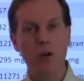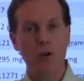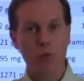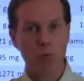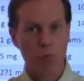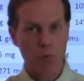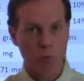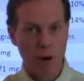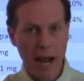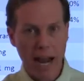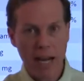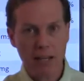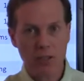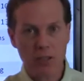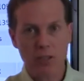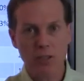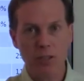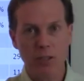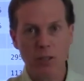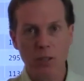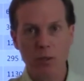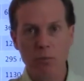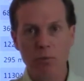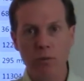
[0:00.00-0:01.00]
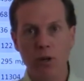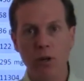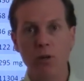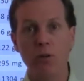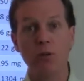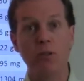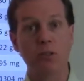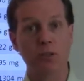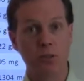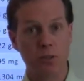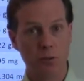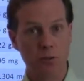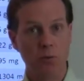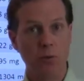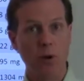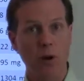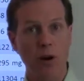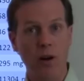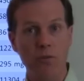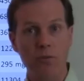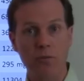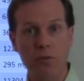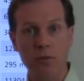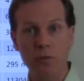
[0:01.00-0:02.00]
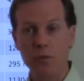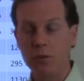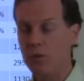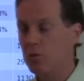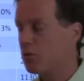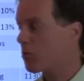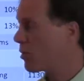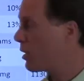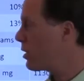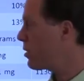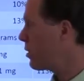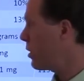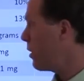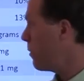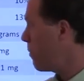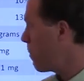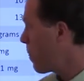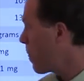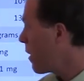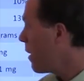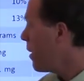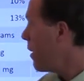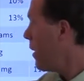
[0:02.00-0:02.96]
rational approach to raw food nutrition